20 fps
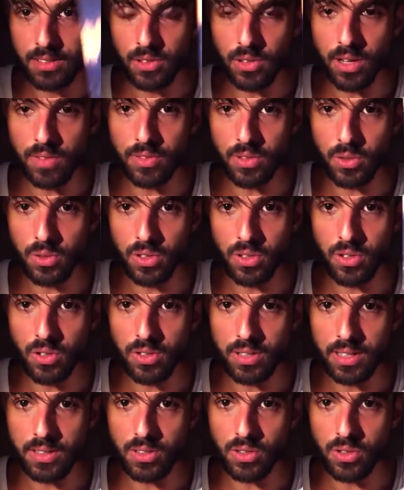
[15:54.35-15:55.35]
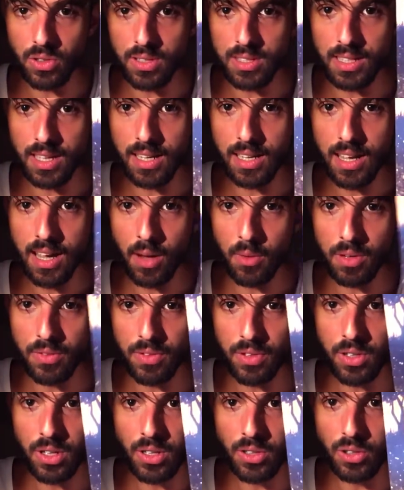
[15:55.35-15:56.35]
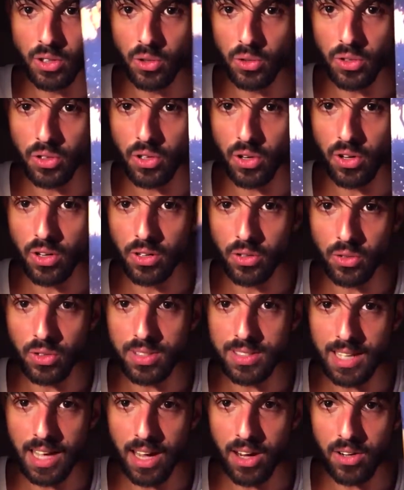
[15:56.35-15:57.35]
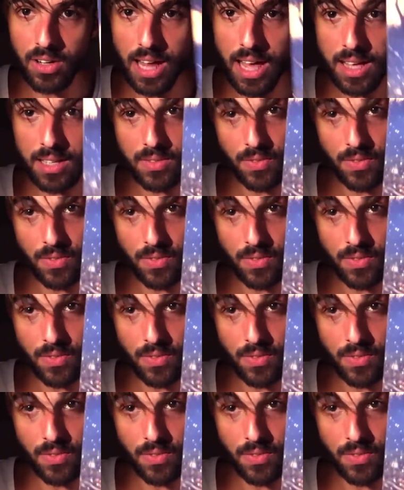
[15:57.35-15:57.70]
You have a unicorn. That's a good sign. However, the unicorn looks tired as